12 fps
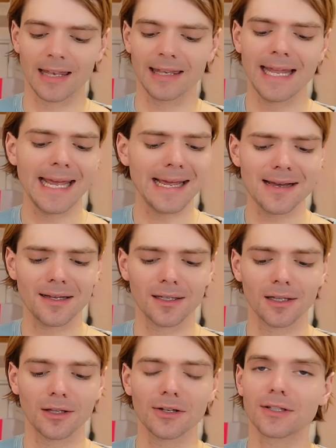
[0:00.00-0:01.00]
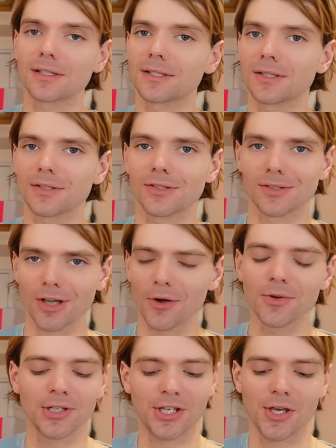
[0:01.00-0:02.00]
Ling looks
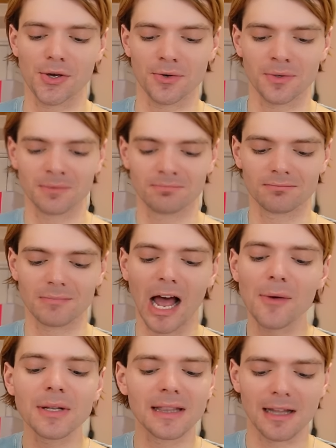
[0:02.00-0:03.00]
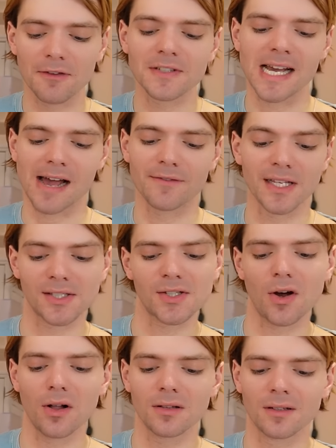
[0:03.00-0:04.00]
so cute. I would love to have this
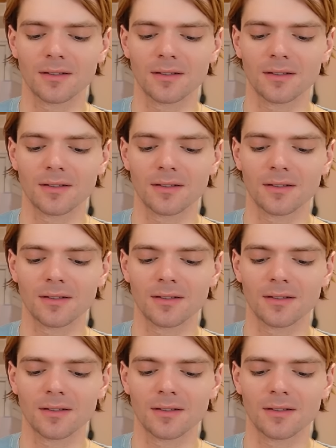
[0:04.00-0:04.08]
doll.